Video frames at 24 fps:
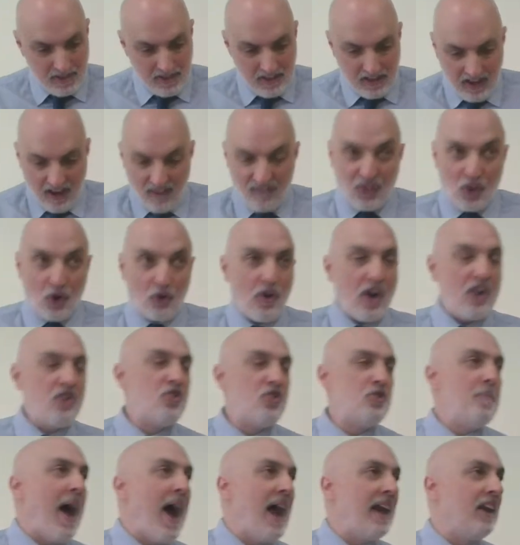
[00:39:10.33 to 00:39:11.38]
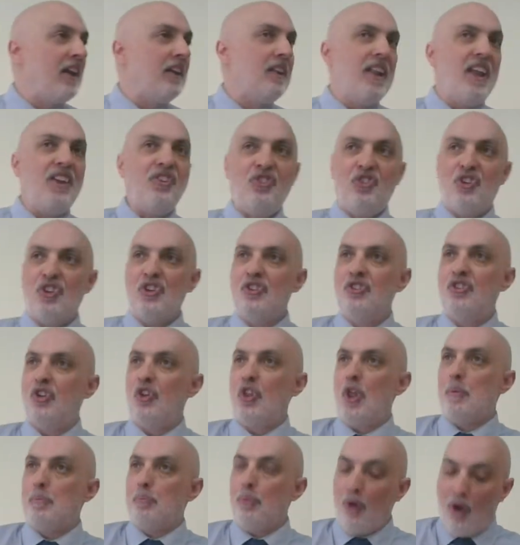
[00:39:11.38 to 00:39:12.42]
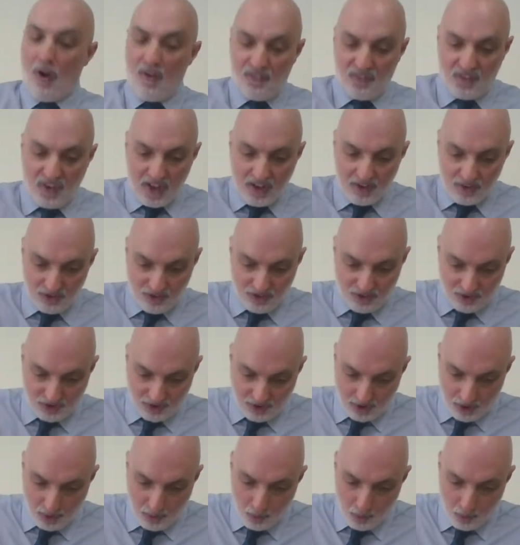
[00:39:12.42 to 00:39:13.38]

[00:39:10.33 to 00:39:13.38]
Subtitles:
If the rich man had listened to the prophets,